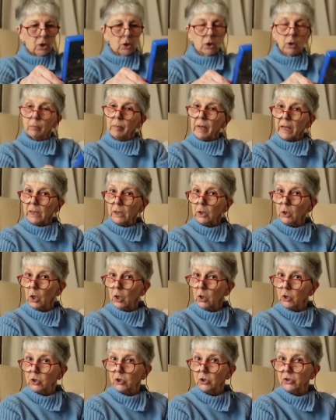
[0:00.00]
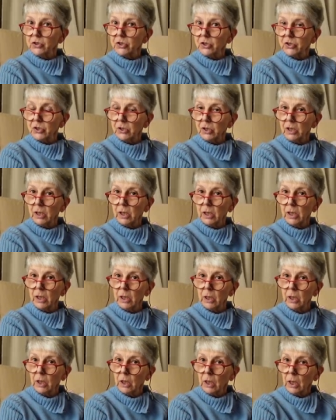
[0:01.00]
you may notice
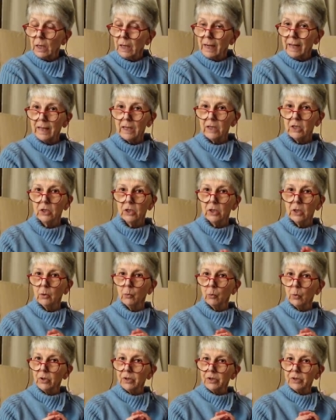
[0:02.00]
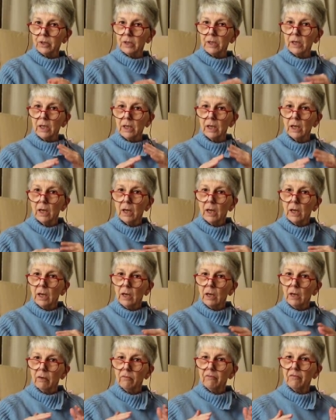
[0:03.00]
the lady with the
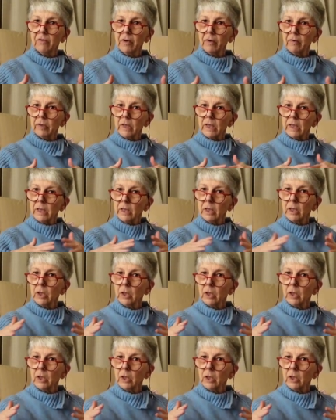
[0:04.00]
very